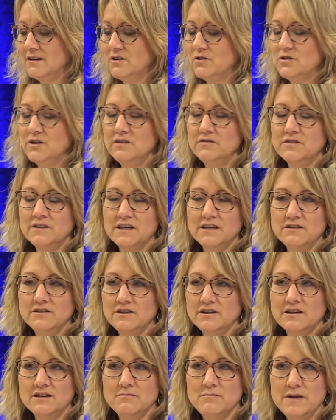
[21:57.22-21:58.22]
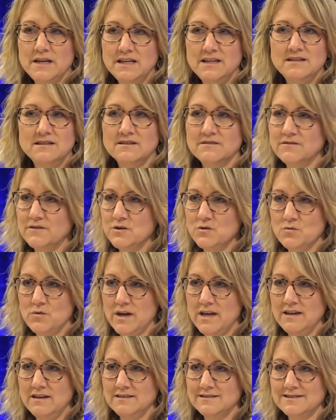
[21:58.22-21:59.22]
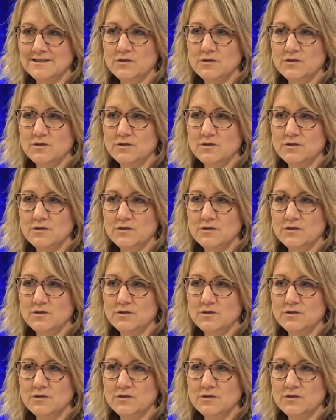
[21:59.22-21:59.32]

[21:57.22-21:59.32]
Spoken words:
Grief can look many different ways.